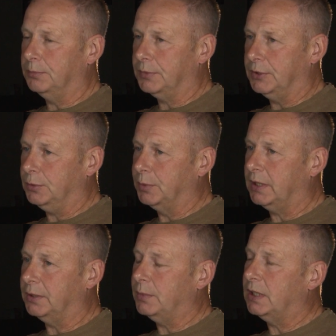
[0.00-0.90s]
We
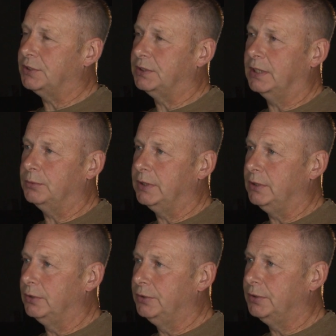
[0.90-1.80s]
had a march down in
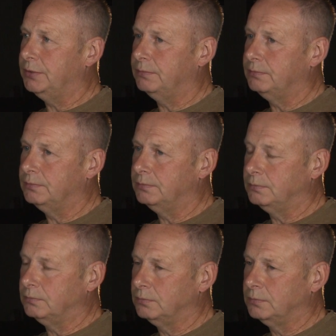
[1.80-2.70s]
London.
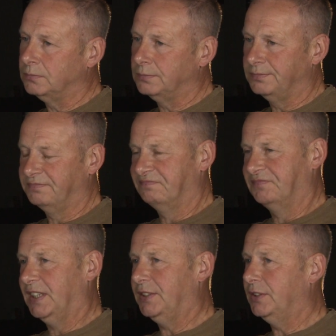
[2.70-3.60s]

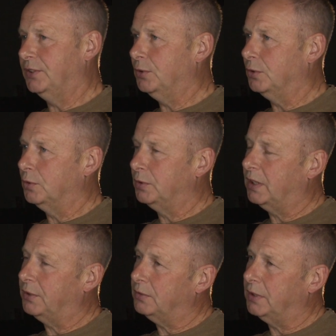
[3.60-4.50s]
It did no good.
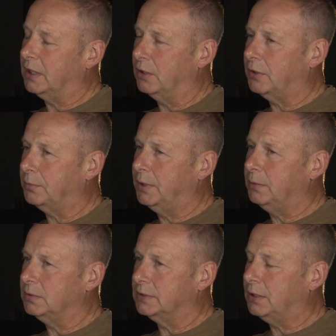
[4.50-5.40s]
I don't think a lot of
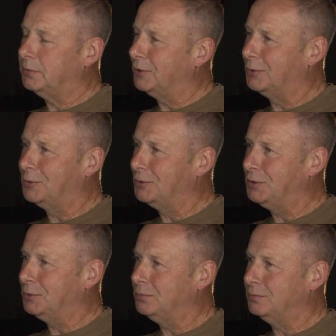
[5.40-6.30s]
people down in London
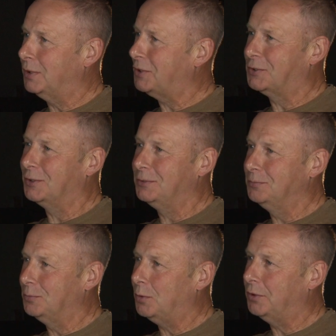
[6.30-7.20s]
knew where
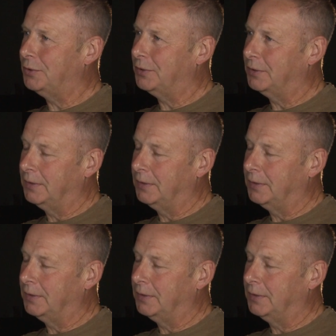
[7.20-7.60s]
Shildon was.